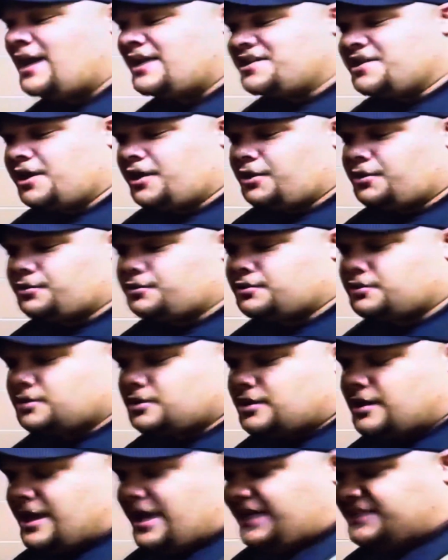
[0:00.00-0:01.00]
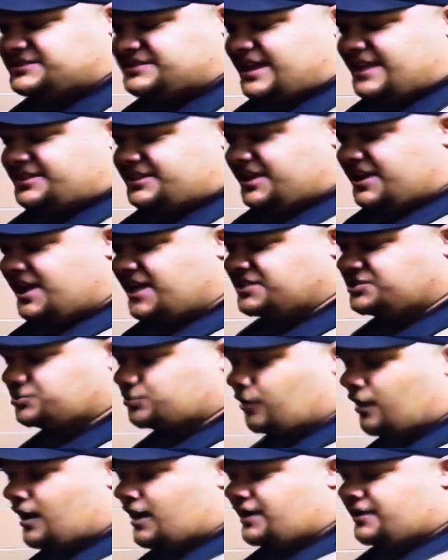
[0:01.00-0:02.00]
I know is that the Hit
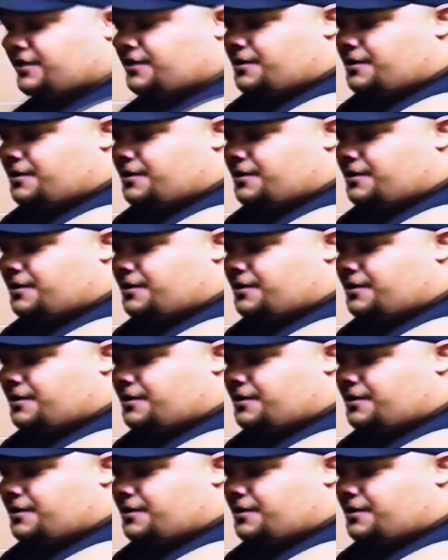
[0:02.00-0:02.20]
Squad,